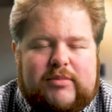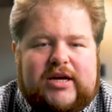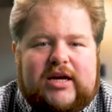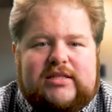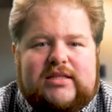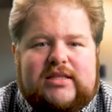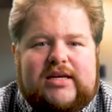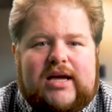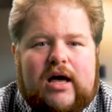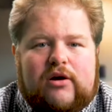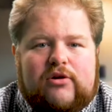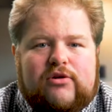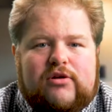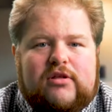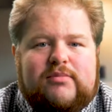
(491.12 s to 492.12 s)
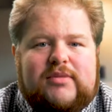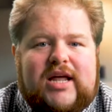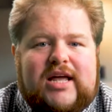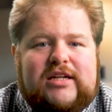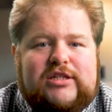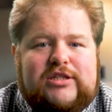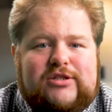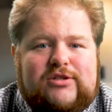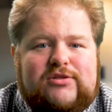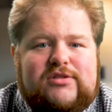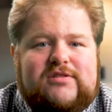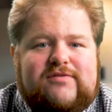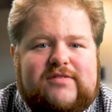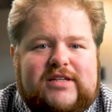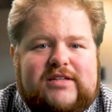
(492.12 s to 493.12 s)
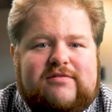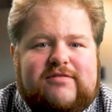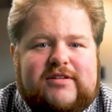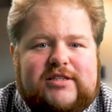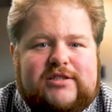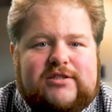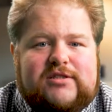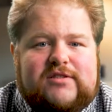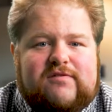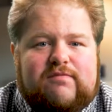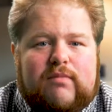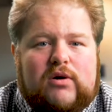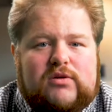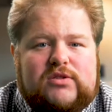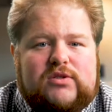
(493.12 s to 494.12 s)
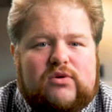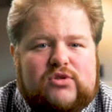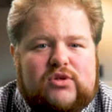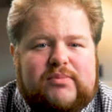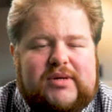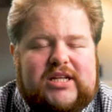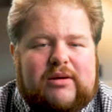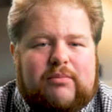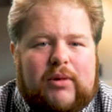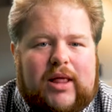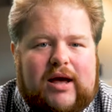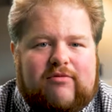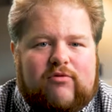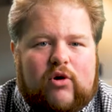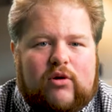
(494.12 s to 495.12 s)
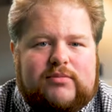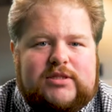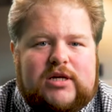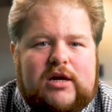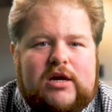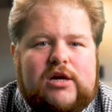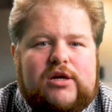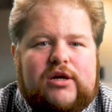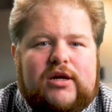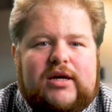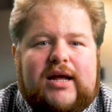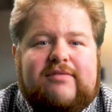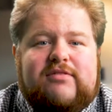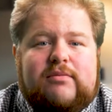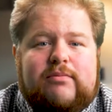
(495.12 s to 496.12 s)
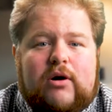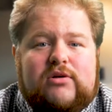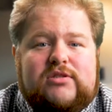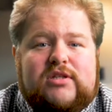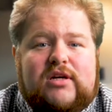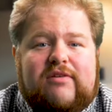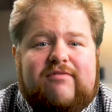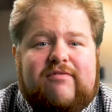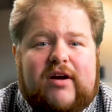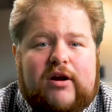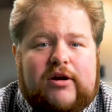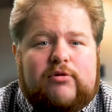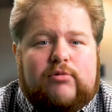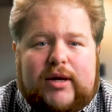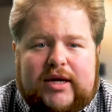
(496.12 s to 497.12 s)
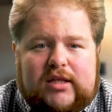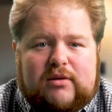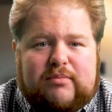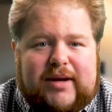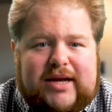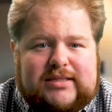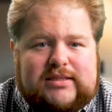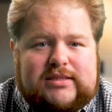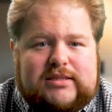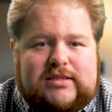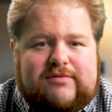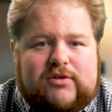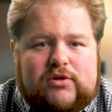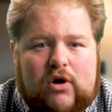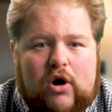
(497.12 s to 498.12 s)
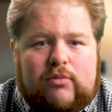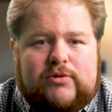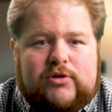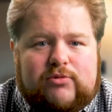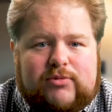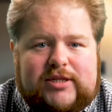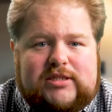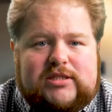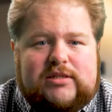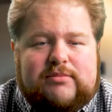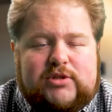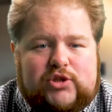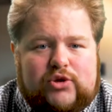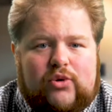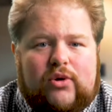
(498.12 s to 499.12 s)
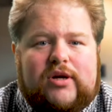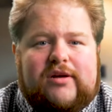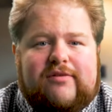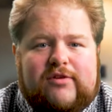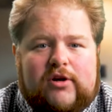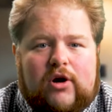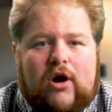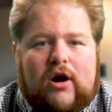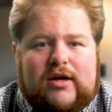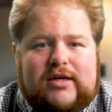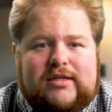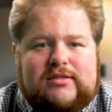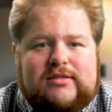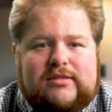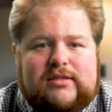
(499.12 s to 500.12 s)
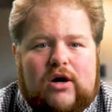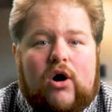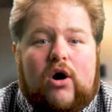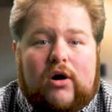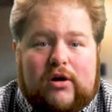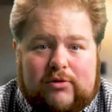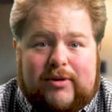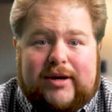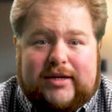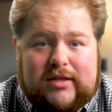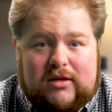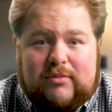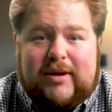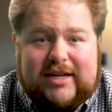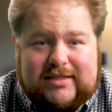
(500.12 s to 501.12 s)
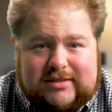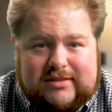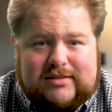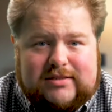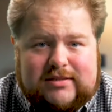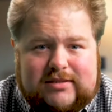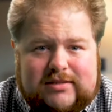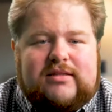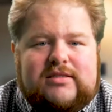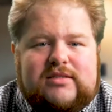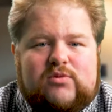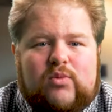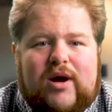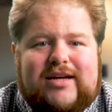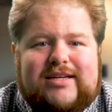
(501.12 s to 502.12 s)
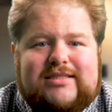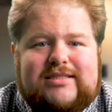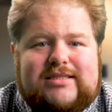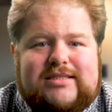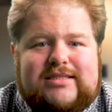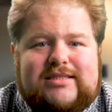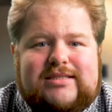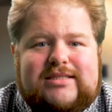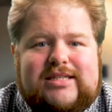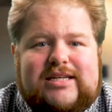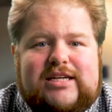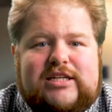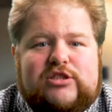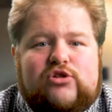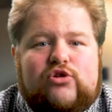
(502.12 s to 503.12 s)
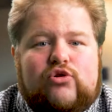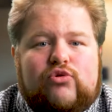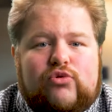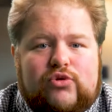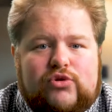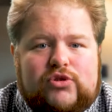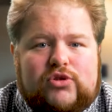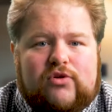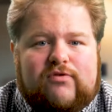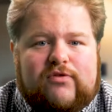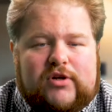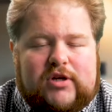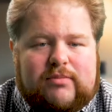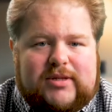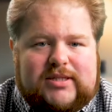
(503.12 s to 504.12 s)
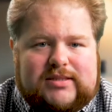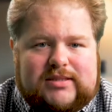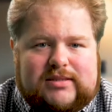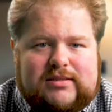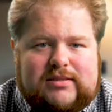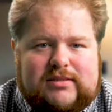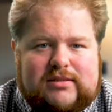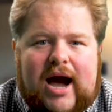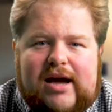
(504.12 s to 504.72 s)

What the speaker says: Because of the algorithm and news feed features of most social media platforms, you're going to have to post on a very regular basis if you hope to reach the majority of your audience on a regular basis. This is why consistency is crucial for your business.